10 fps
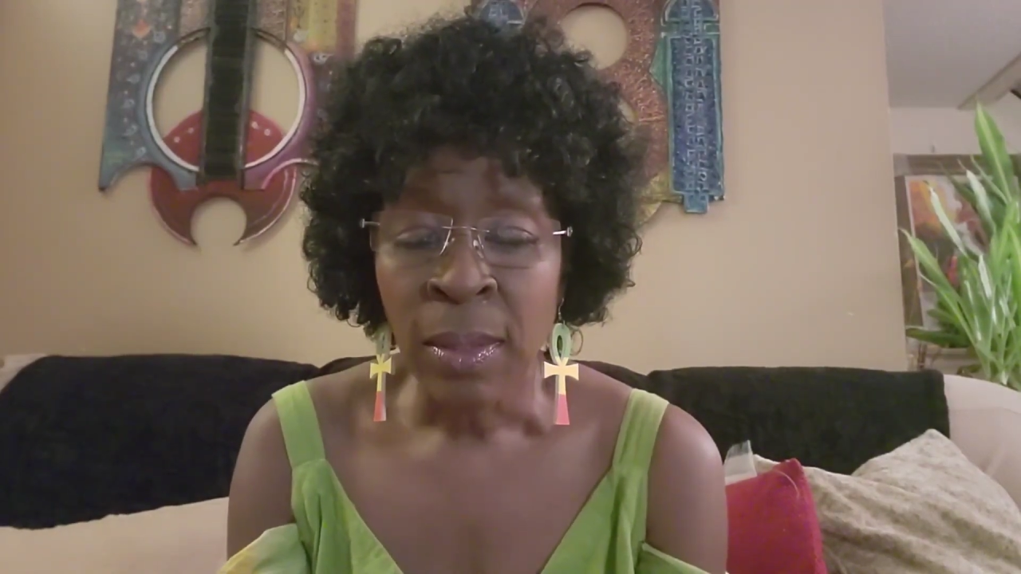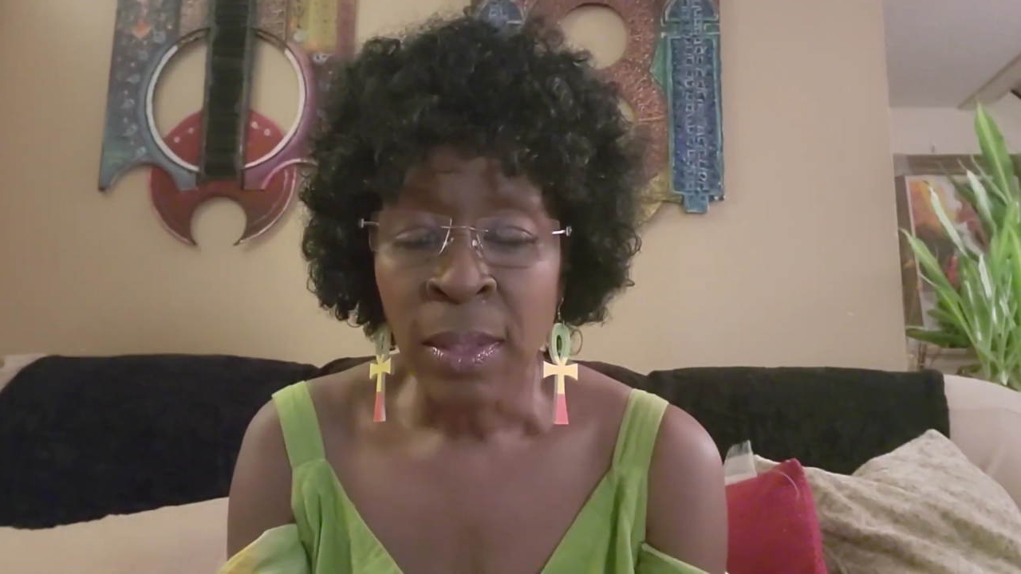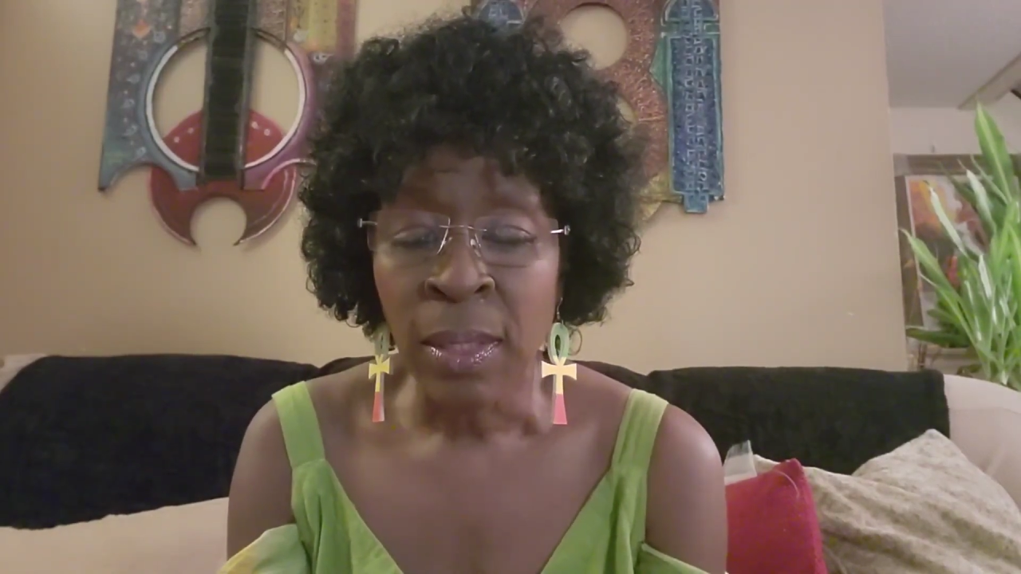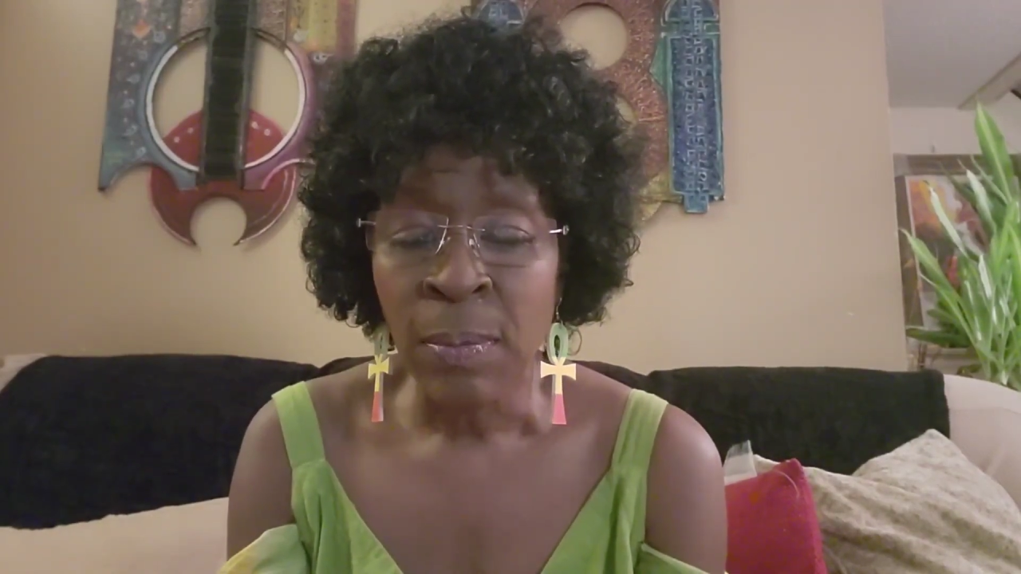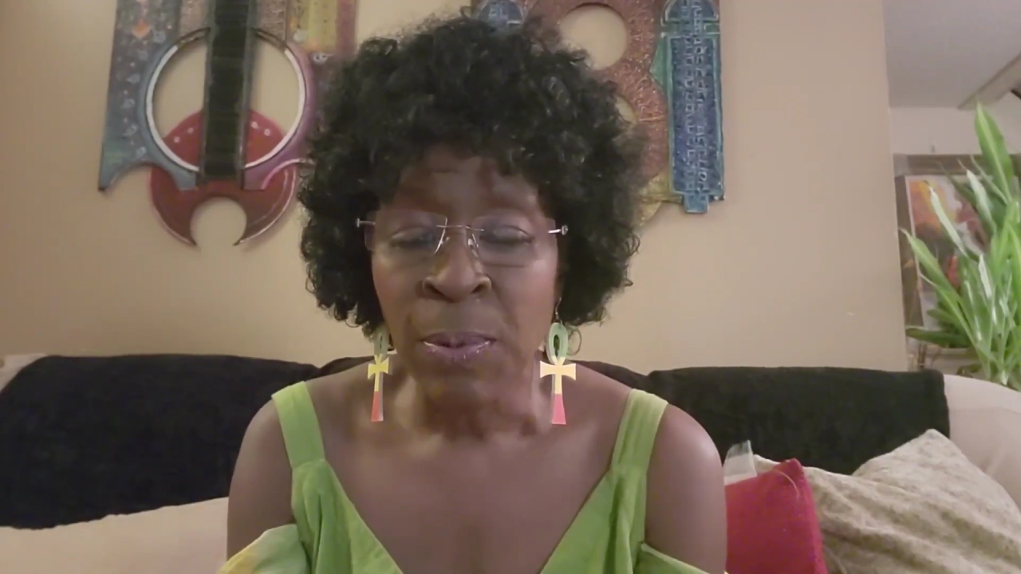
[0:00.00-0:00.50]

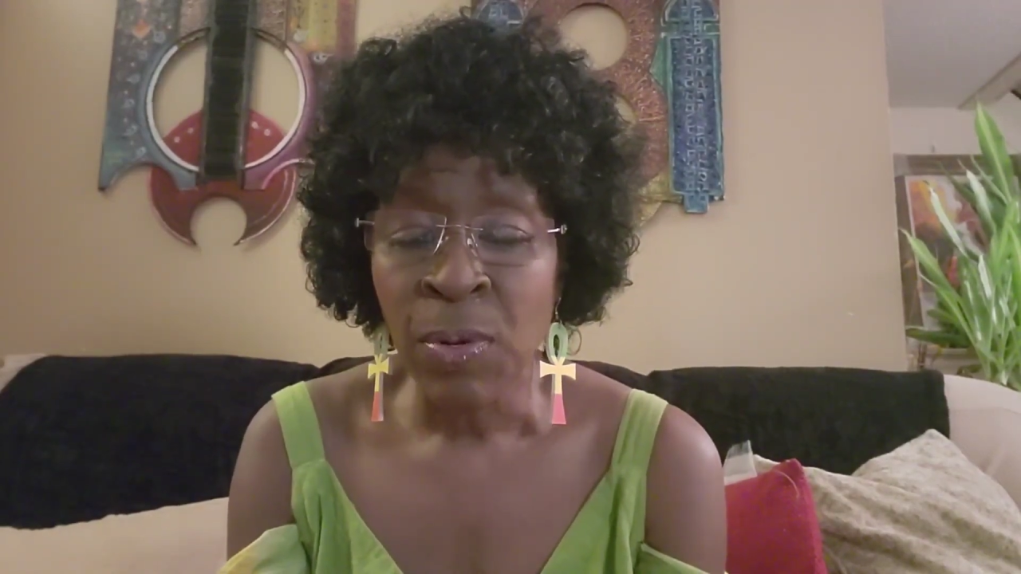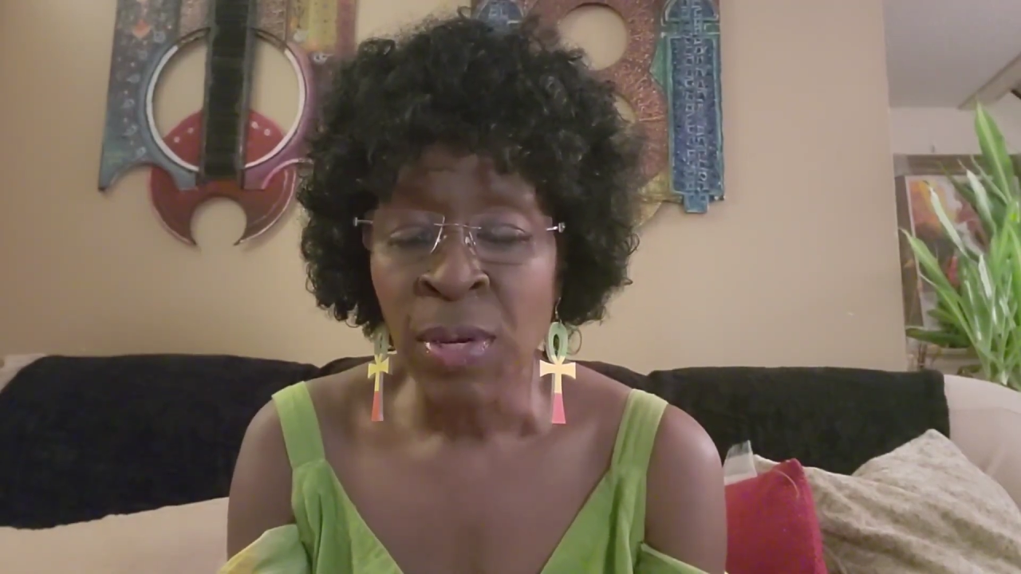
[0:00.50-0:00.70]
Keep your